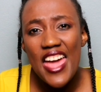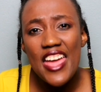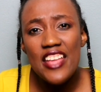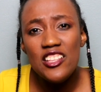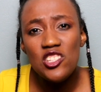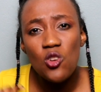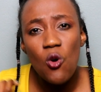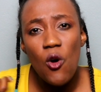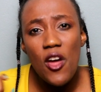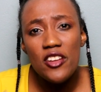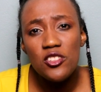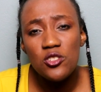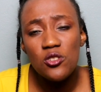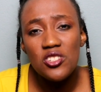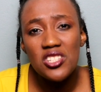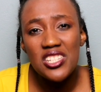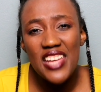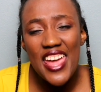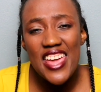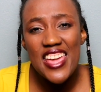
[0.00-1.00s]
It's going
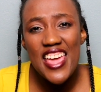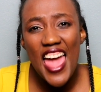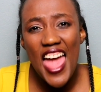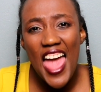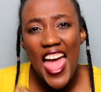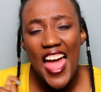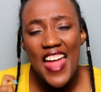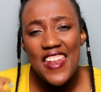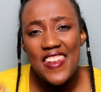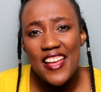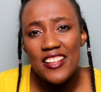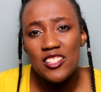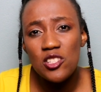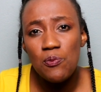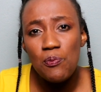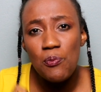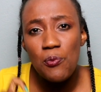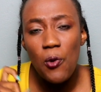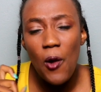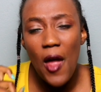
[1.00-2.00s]
to take
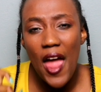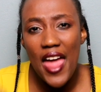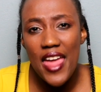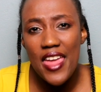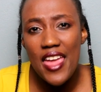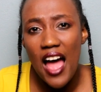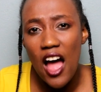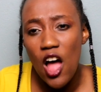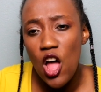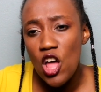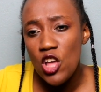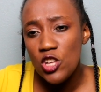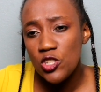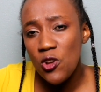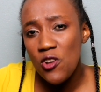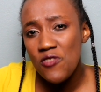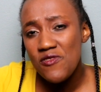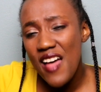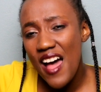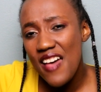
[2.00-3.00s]
earnest prayer
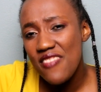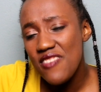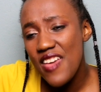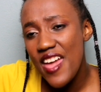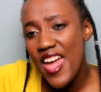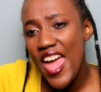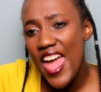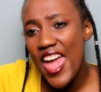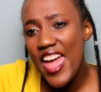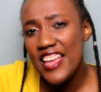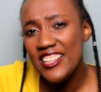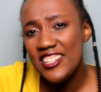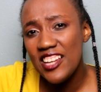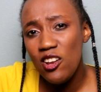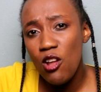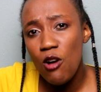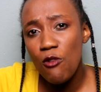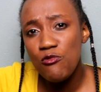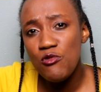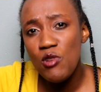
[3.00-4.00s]
so that the
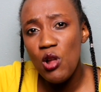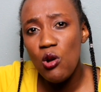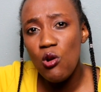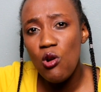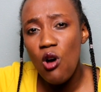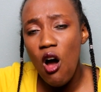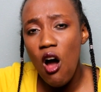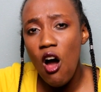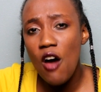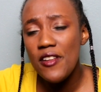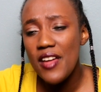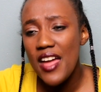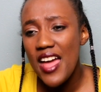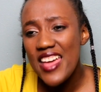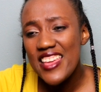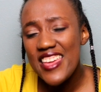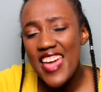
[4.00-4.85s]
angel of the Lord